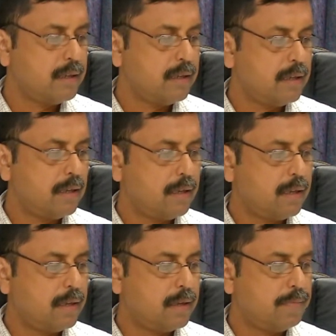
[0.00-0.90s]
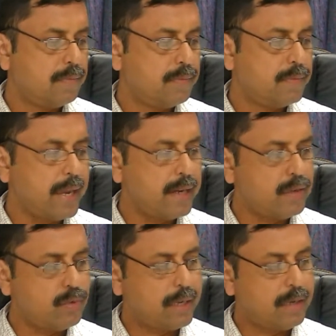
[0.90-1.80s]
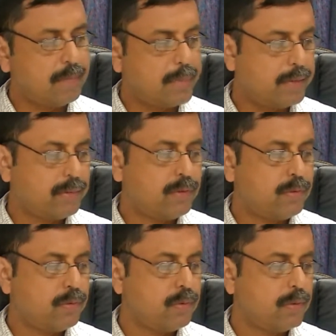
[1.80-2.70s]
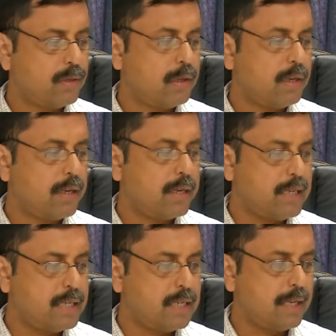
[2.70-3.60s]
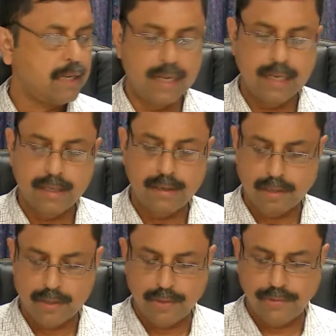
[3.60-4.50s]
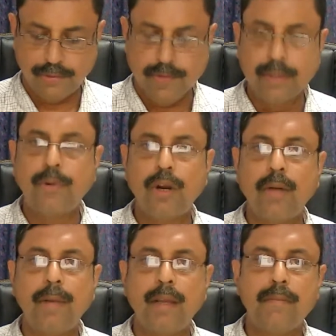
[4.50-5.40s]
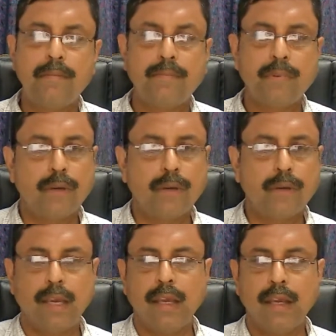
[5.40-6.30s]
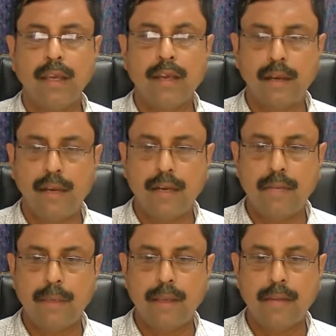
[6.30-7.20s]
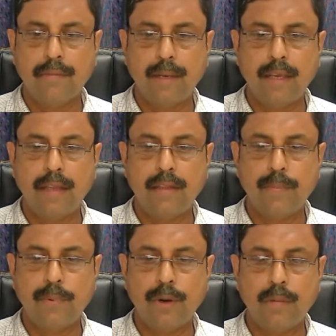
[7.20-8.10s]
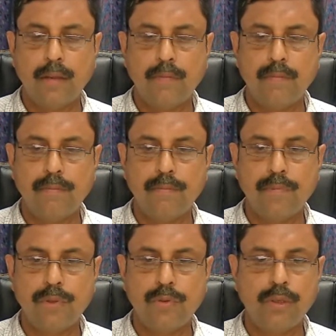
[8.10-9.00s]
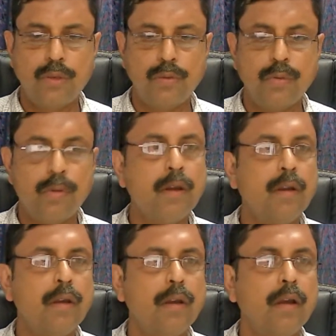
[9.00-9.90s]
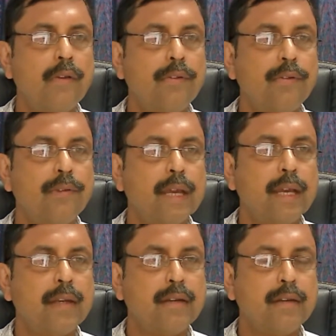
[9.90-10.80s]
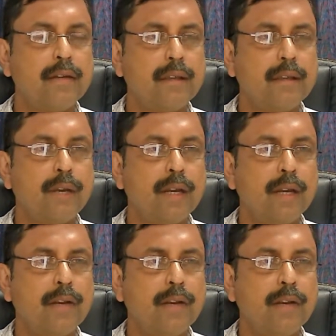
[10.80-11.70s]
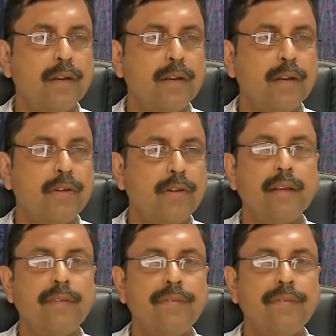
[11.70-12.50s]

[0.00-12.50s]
that you can pass through a heater again. So the problem, okay, let me explain the problem to you so that you can try yourself.